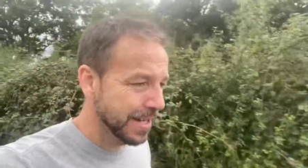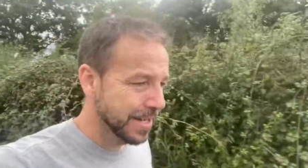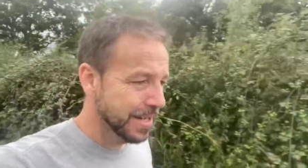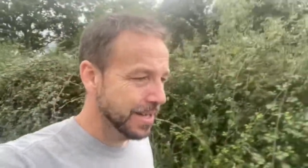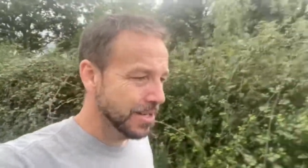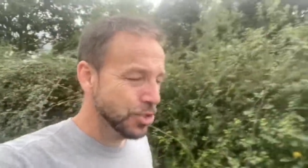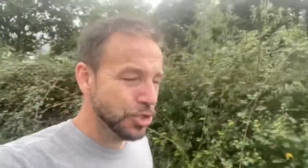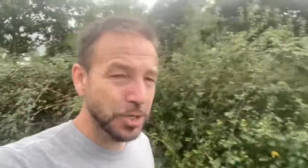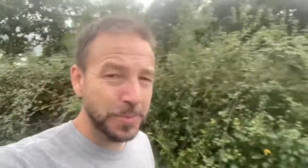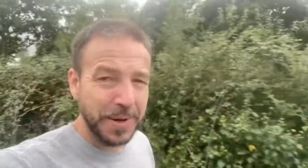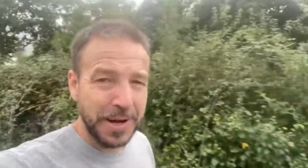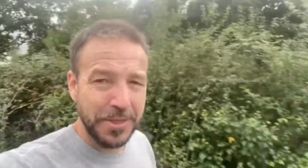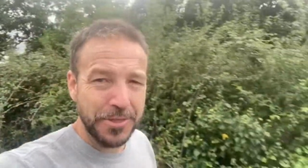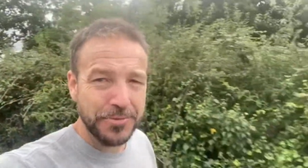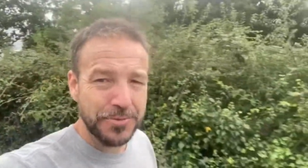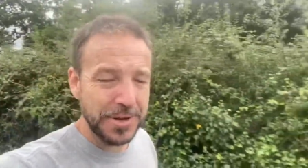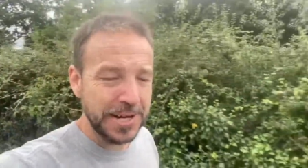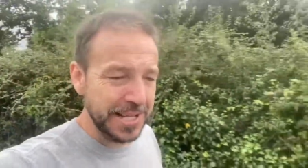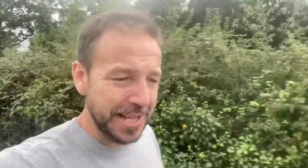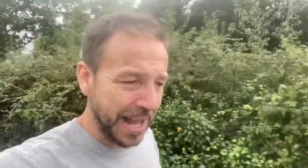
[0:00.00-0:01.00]
should have been a
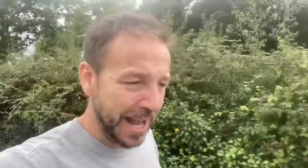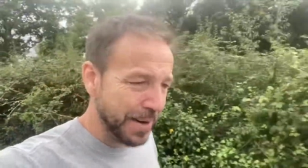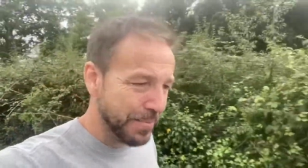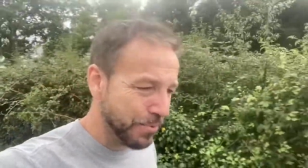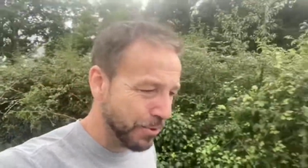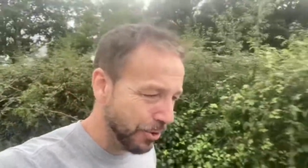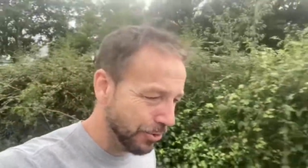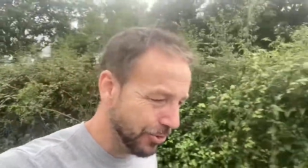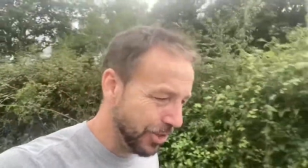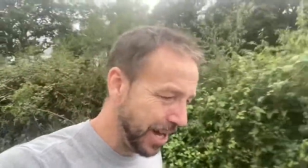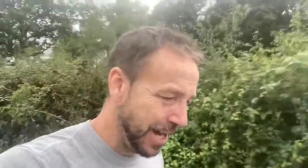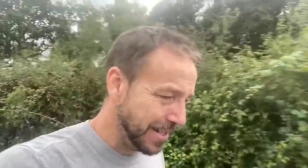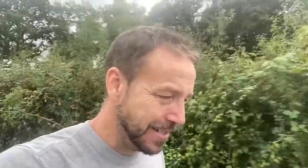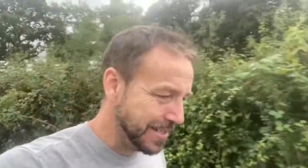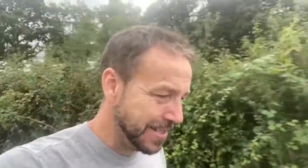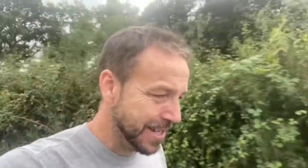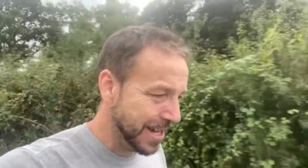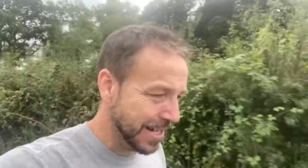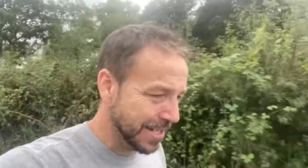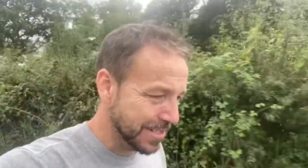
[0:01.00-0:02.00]
three day project
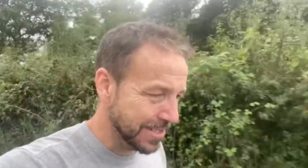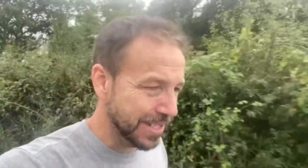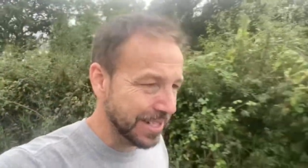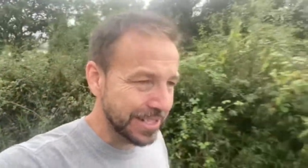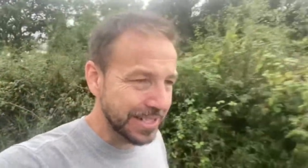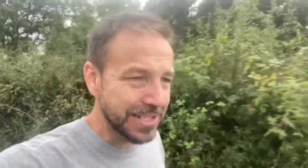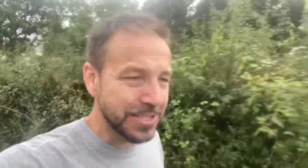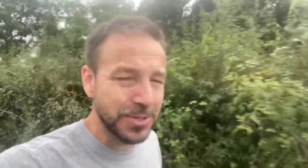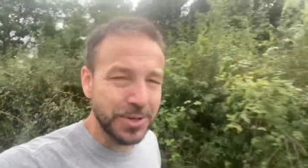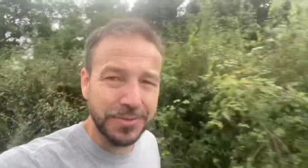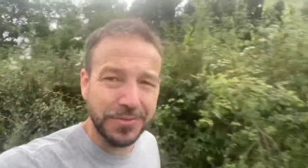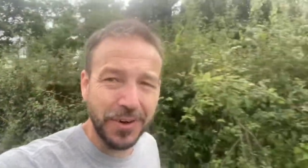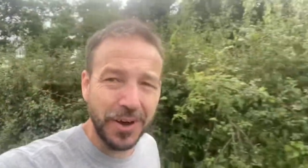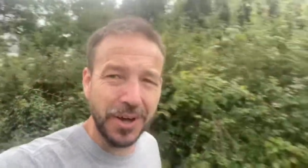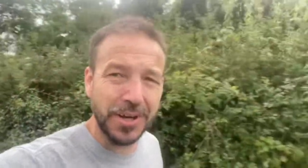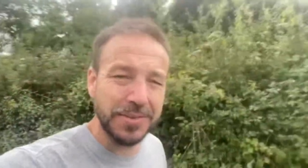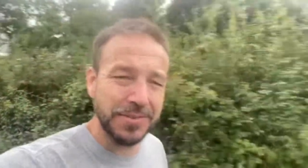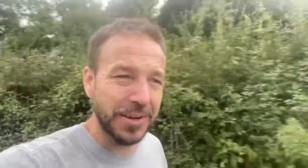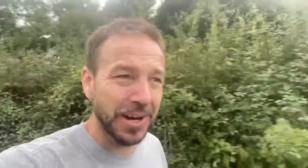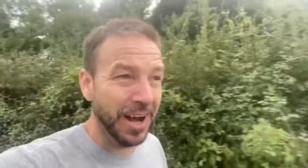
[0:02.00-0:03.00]
and it's turned into a
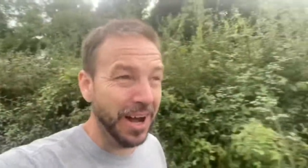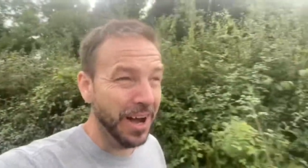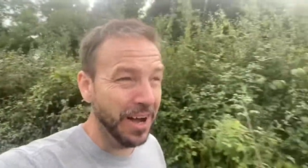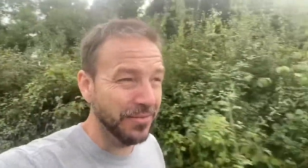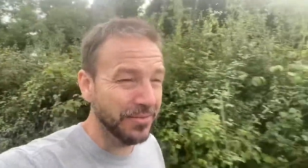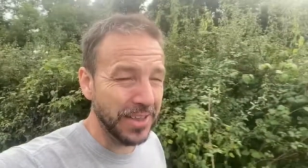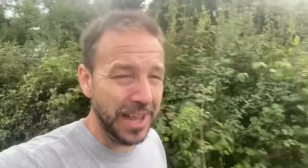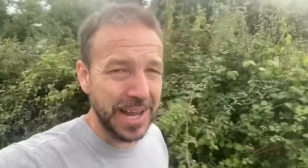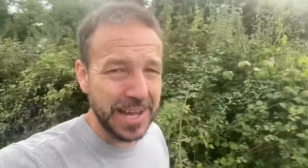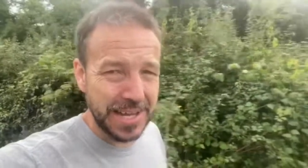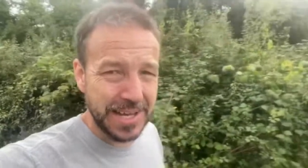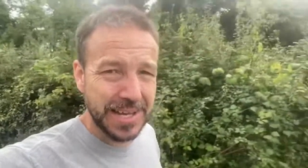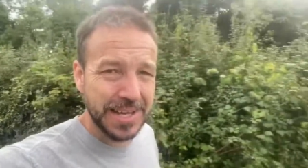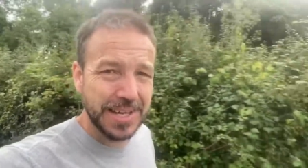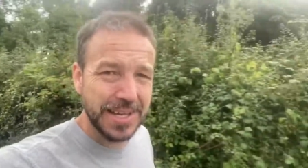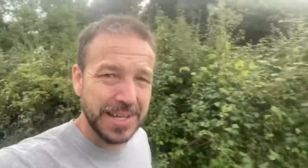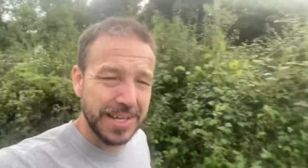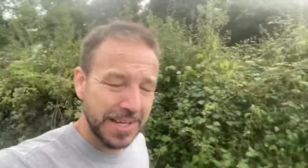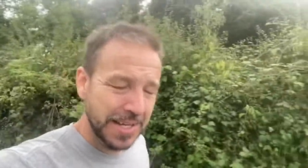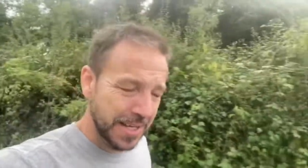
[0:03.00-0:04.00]
five and a half day
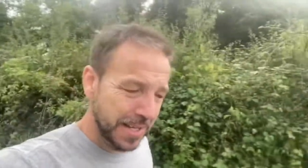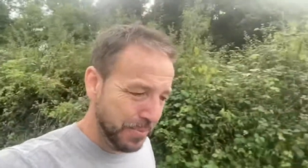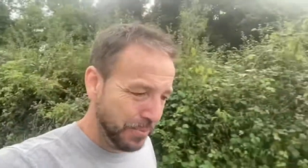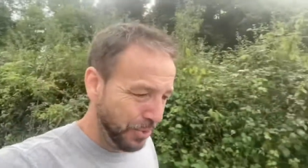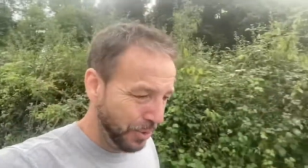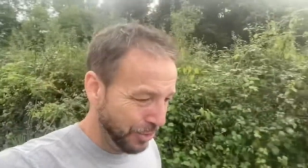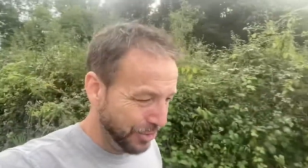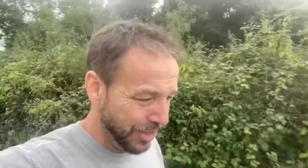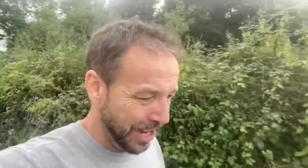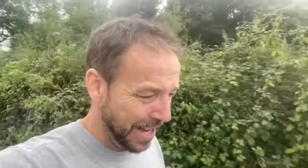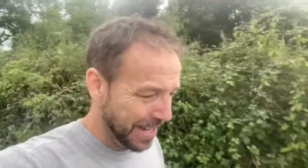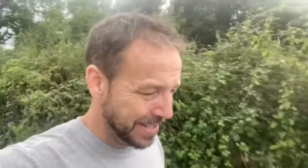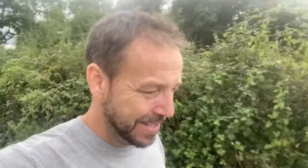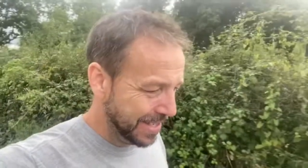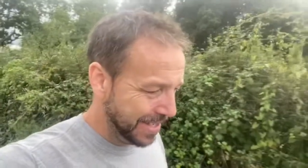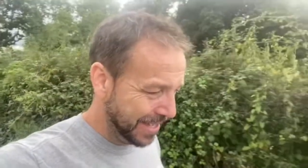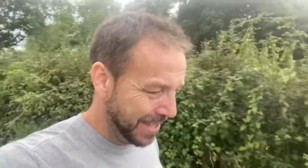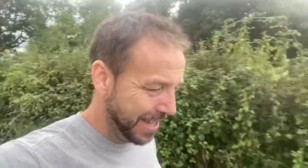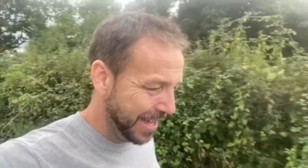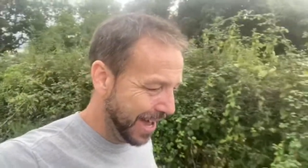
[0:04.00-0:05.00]
project.
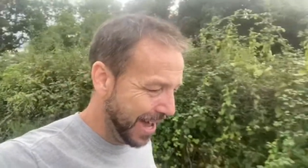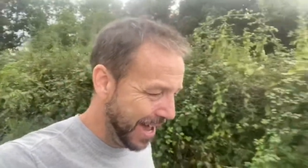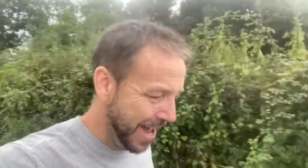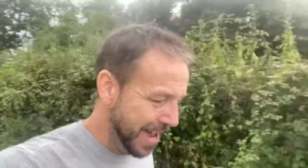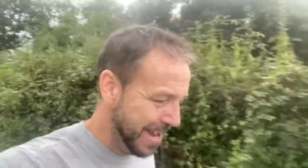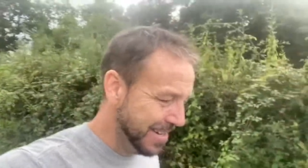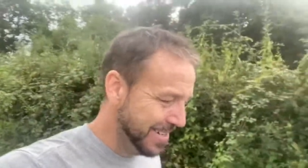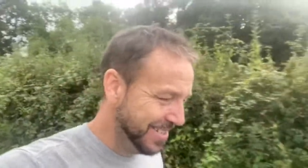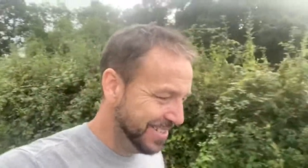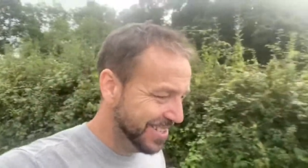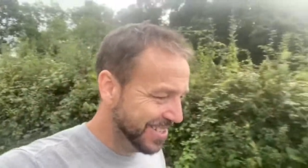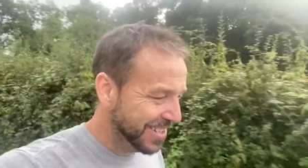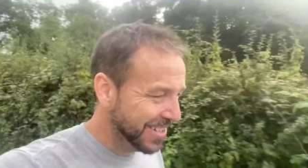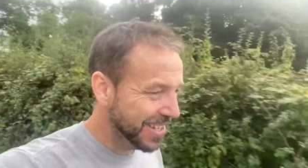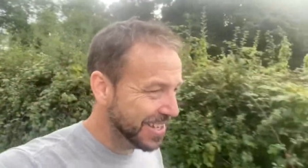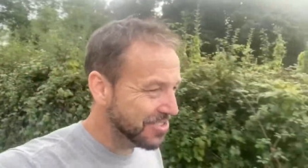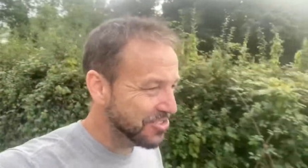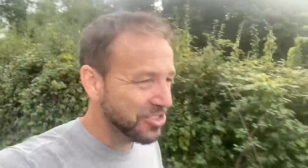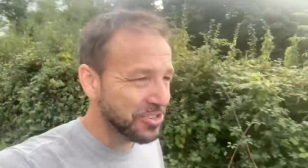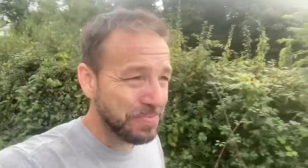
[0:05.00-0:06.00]
And
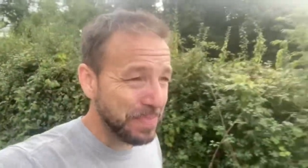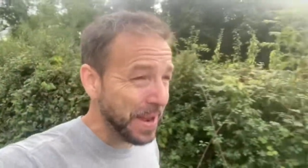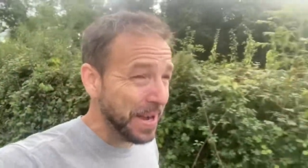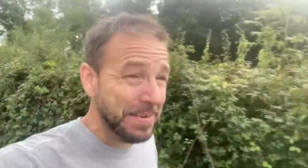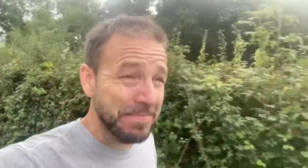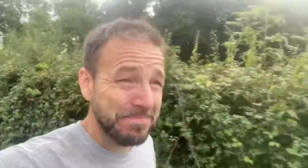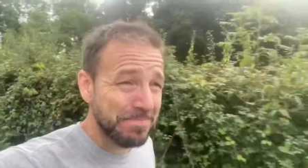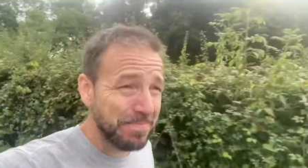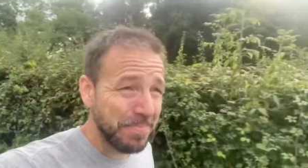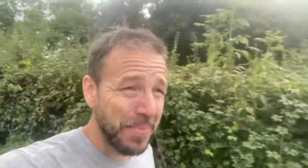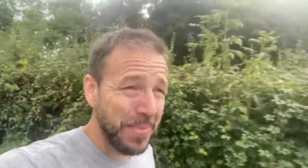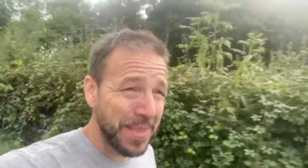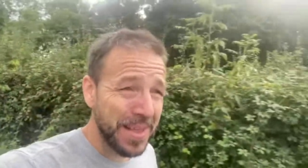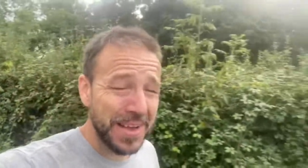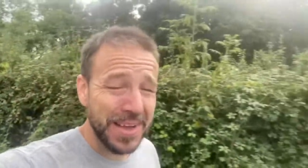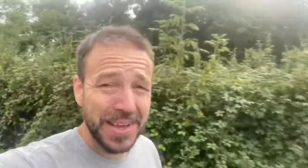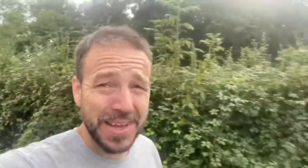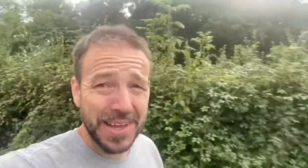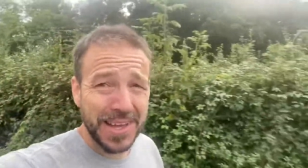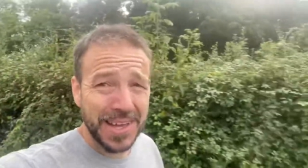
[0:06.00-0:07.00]
it's just been
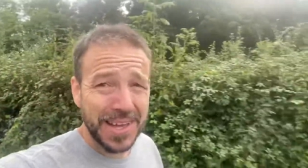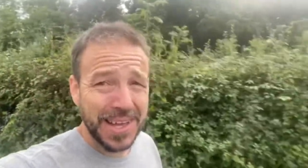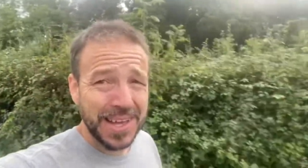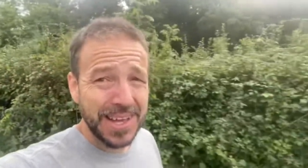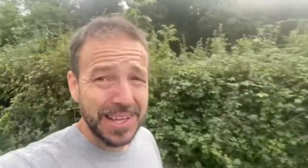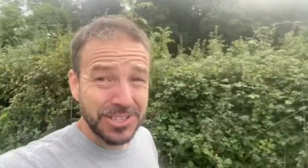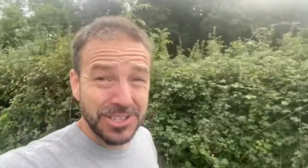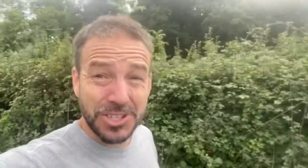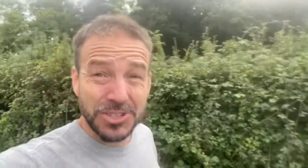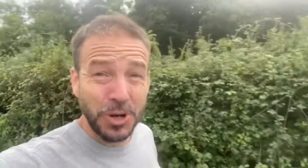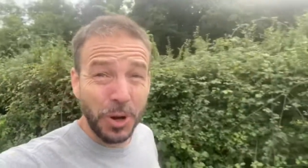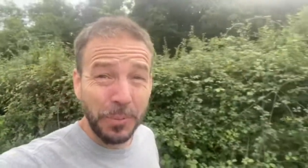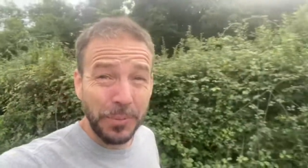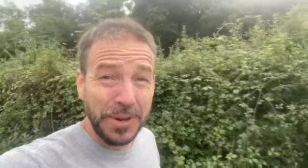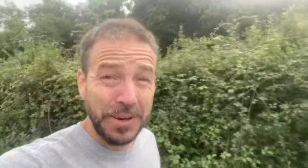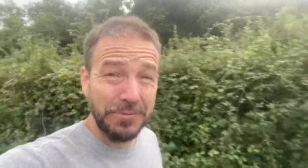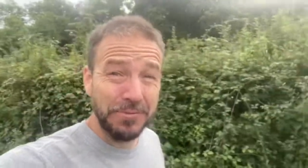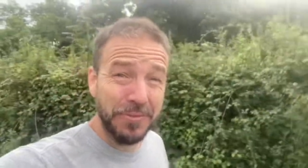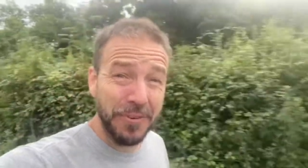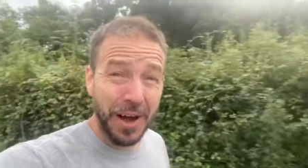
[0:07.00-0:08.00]
it's just not
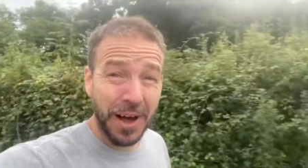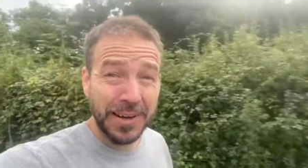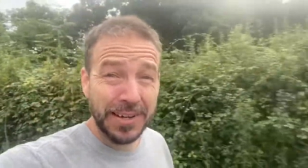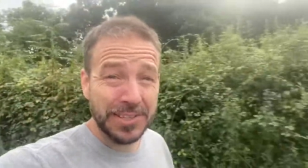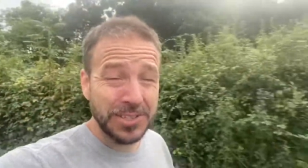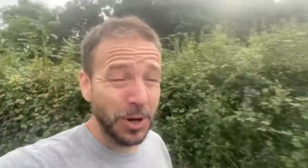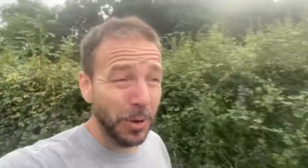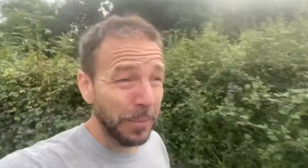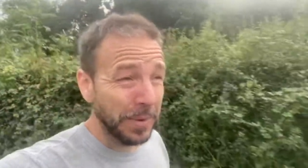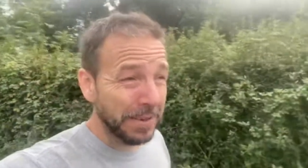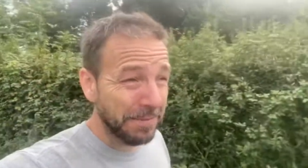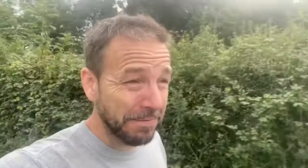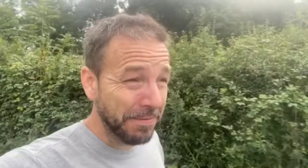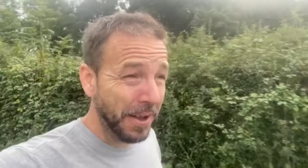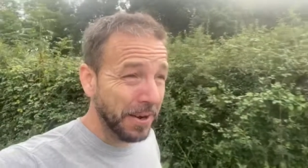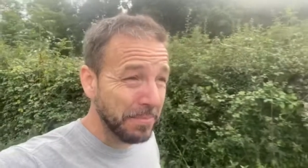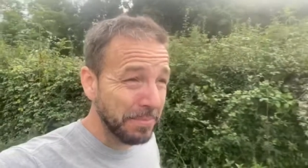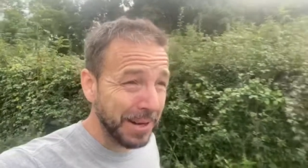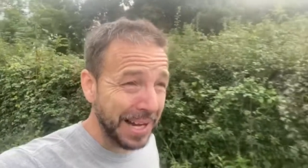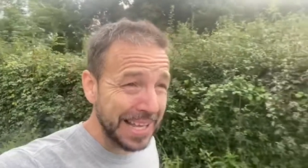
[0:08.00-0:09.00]
been fun. It's not been a
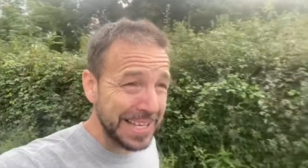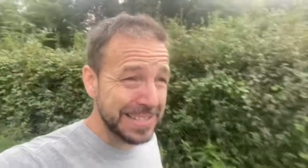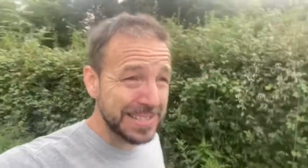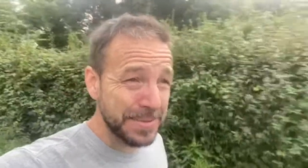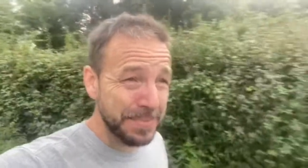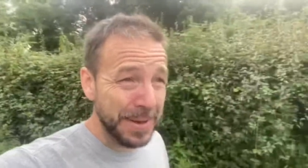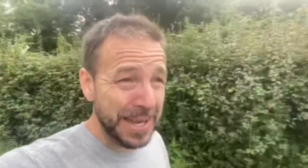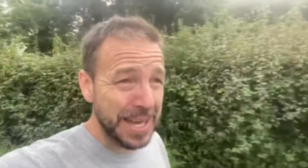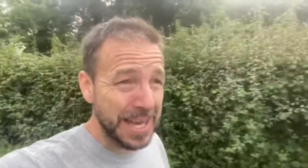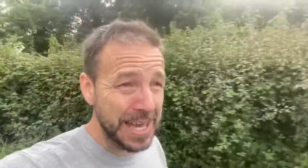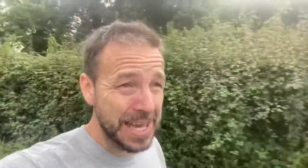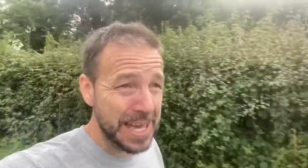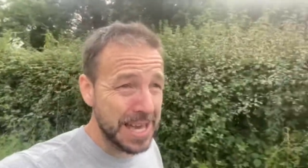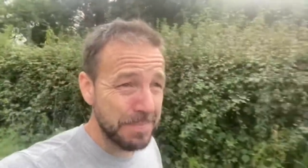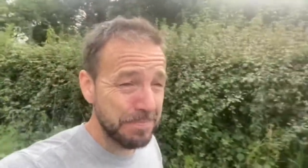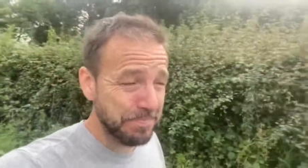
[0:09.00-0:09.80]
fun place to be.